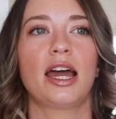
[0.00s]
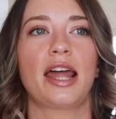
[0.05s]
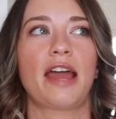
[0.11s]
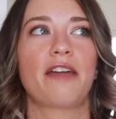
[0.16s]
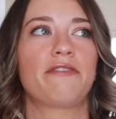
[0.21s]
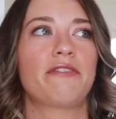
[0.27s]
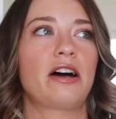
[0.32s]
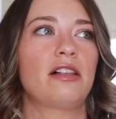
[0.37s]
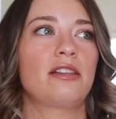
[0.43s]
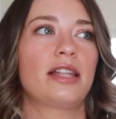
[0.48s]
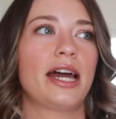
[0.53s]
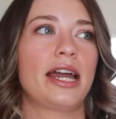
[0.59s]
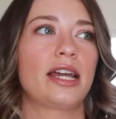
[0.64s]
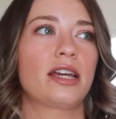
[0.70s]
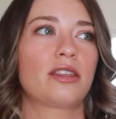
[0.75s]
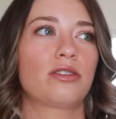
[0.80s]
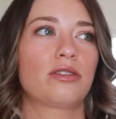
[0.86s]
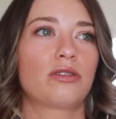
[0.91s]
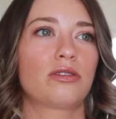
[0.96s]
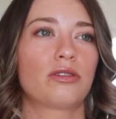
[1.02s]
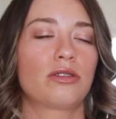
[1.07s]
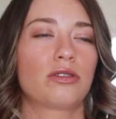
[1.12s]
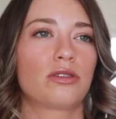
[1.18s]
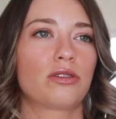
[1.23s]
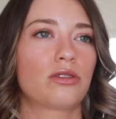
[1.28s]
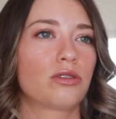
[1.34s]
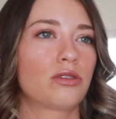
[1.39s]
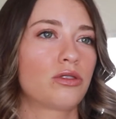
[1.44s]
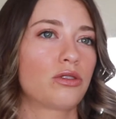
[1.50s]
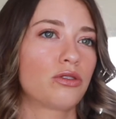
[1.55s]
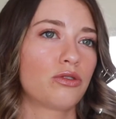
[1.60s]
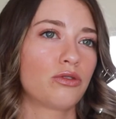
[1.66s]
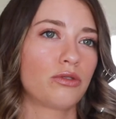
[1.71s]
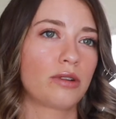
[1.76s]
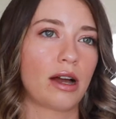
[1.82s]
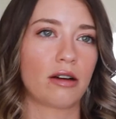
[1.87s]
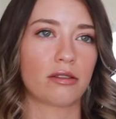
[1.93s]
I felt like
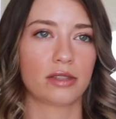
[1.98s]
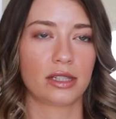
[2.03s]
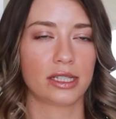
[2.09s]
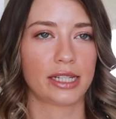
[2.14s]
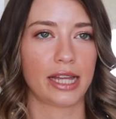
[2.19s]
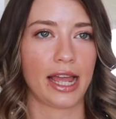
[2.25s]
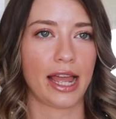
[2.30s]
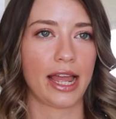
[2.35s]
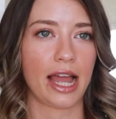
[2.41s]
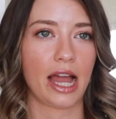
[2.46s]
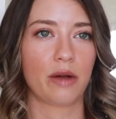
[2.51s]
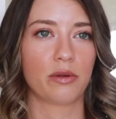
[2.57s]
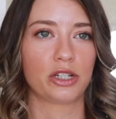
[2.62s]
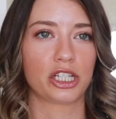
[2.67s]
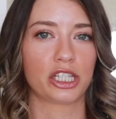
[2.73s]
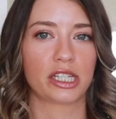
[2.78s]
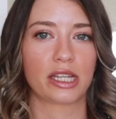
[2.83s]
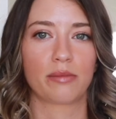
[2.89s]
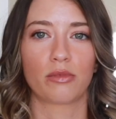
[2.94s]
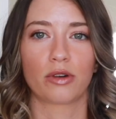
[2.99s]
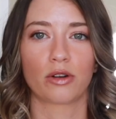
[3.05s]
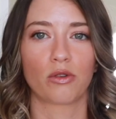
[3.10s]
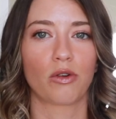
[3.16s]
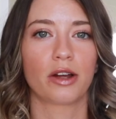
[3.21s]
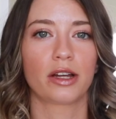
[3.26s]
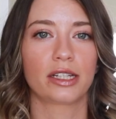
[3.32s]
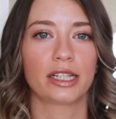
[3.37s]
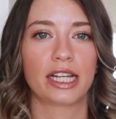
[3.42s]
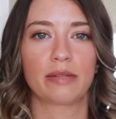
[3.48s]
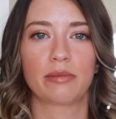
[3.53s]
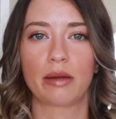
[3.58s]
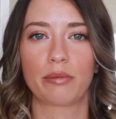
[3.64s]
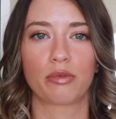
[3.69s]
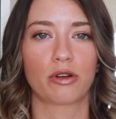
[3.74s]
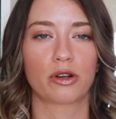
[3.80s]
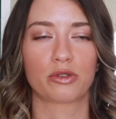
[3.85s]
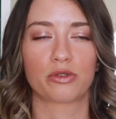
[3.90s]
throughout the day I would just get more oily and my
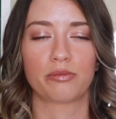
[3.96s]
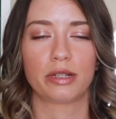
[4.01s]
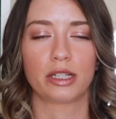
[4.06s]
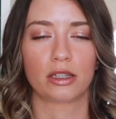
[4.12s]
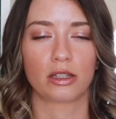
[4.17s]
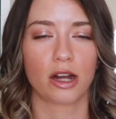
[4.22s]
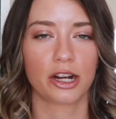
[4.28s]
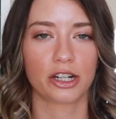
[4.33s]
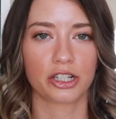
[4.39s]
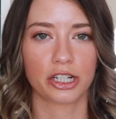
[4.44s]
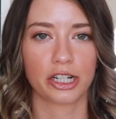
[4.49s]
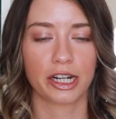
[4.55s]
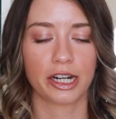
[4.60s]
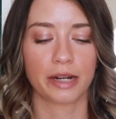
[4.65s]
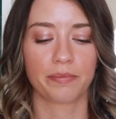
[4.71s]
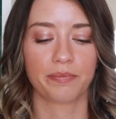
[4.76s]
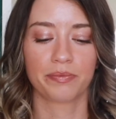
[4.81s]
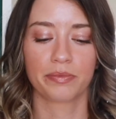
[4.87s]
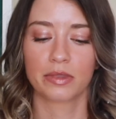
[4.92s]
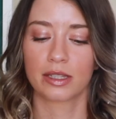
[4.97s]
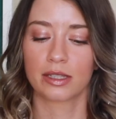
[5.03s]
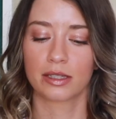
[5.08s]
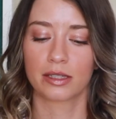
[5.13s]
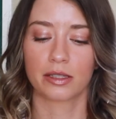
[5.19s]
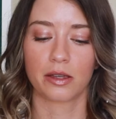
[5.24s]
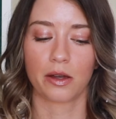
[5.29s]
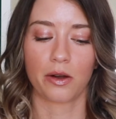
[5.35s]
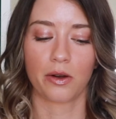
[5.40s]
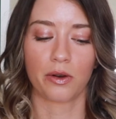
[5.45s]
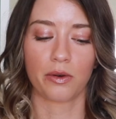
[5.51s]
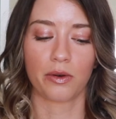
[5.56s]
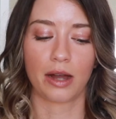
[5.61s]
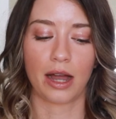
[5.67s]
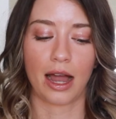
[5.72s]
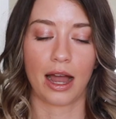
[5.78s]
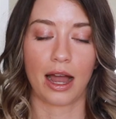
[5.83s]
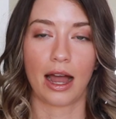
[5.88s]
pores would be larger.
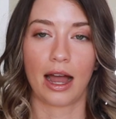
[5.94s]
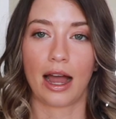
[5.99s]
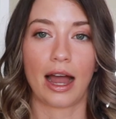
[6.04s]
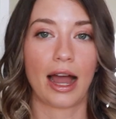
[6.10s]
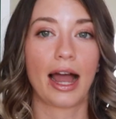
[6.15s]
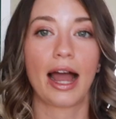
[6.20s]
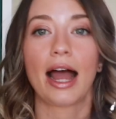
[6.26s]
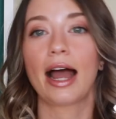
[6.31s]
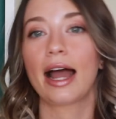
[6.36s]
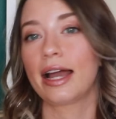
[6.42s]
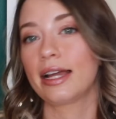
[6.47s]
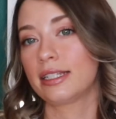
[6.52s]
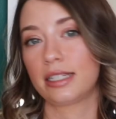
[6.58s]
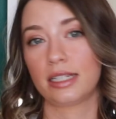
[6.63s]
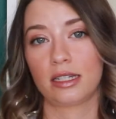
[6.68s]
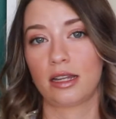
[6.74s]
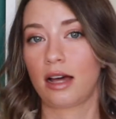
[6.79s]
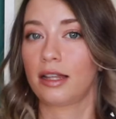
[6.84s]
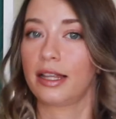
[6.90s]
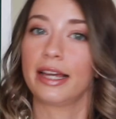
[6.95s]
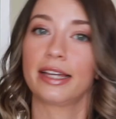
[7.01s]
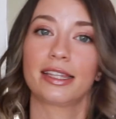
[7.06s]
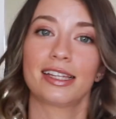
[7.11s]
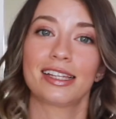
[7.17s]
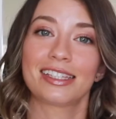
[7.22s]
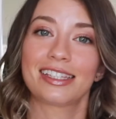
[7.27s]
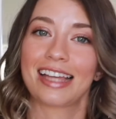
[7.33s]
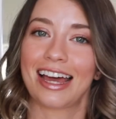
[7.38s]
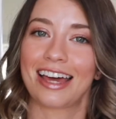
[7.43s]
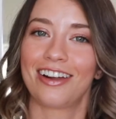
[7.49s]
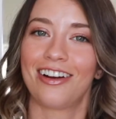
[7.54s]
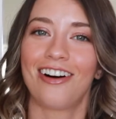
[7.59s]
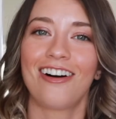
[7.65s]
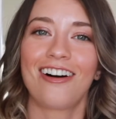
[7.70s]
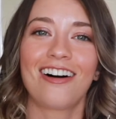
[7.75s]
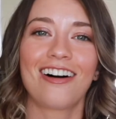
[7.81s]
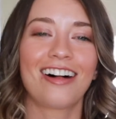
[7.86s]
So I did not like this
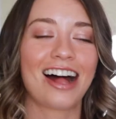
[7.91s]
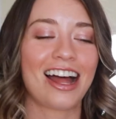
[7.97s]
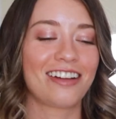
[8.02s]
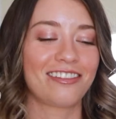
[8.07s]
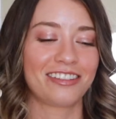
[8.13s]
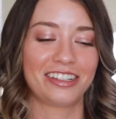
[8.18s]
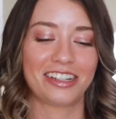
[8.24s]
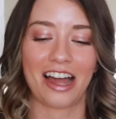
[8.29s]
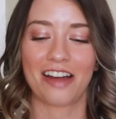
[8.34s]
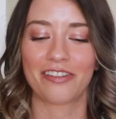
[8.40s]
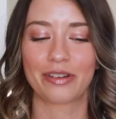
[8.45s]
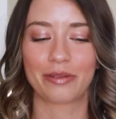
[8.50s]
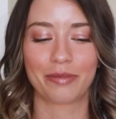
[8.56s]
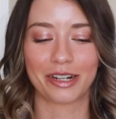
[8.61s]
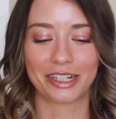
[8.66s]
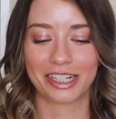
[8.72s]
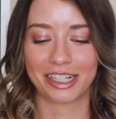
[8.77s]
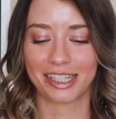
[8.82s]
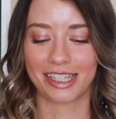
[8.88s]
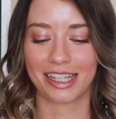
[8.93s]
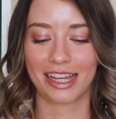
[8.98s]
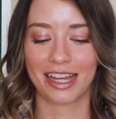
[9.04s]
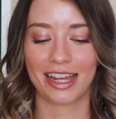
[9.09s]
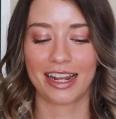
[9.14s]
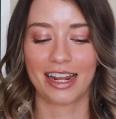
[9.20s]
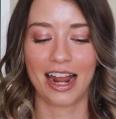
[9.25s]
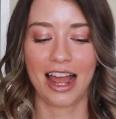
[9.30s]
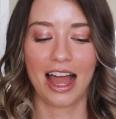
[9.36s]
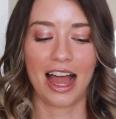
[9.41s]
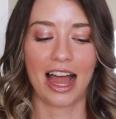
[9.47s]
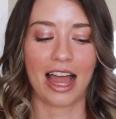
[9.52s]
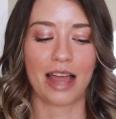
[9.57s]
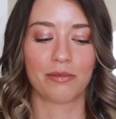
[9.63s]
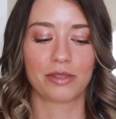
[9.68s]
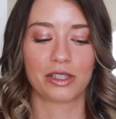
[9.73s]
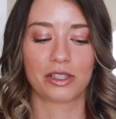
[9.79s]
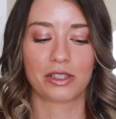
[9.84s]
at all. I would not repurchase it.
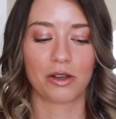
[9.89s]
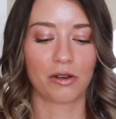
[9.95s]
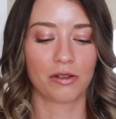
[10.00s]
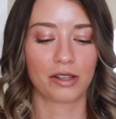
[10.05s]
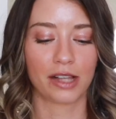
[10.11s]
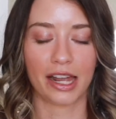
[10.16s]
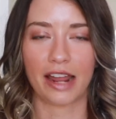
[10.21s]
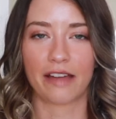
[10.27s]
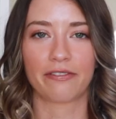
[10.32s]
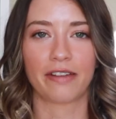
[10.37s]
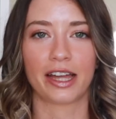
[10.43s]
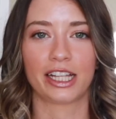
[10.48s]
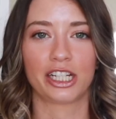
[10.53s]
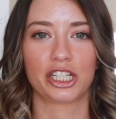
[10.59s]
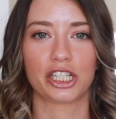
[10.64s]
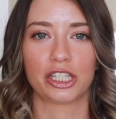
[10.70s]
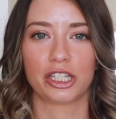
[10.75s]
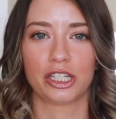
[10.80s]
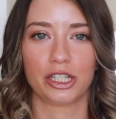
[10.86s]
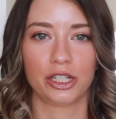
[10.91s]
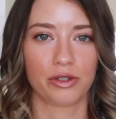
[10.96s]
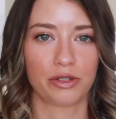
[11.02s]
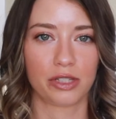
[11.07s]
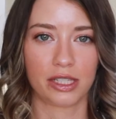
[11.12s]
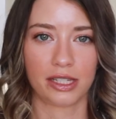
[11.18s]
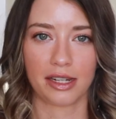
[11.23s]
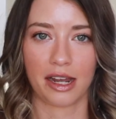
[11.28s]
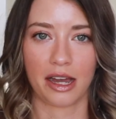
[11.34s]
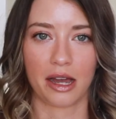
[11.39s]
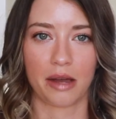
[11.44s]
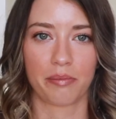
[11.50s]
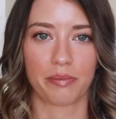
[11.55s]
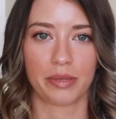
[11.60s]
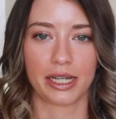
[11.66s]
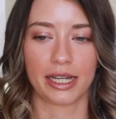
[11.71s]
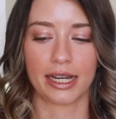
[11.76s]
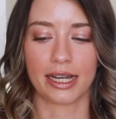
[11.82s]
I'm so glad I finally just used it
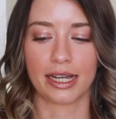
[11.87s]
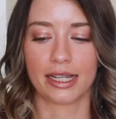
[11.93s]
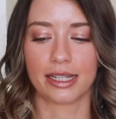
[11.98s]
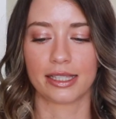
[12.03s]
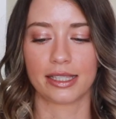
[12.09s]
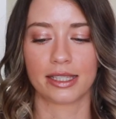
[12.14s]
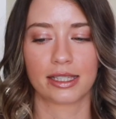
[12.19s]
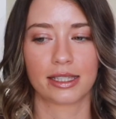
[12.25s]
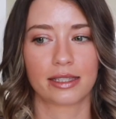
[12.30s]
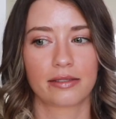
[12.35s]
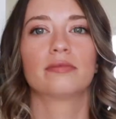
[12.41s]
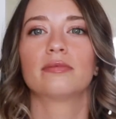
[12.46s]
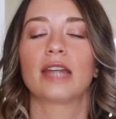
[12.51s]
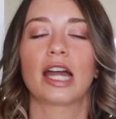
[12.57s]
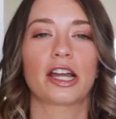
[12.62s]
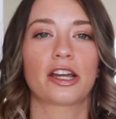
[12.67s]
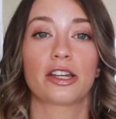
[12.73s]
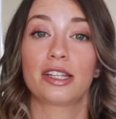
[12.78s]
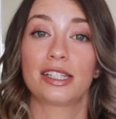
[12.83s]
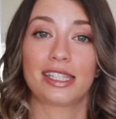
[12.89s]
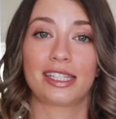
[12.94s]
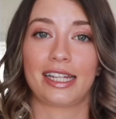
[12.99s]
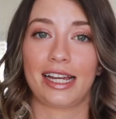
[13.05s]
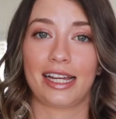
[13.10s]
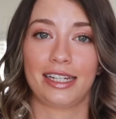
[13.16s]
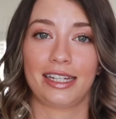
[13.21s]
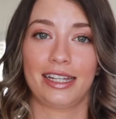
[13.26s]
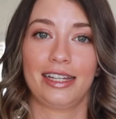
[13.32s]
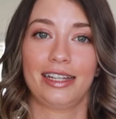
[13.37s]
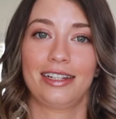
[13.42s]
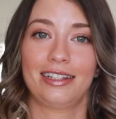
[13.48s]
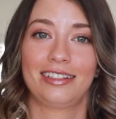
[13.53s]
up because I couldn't stand it.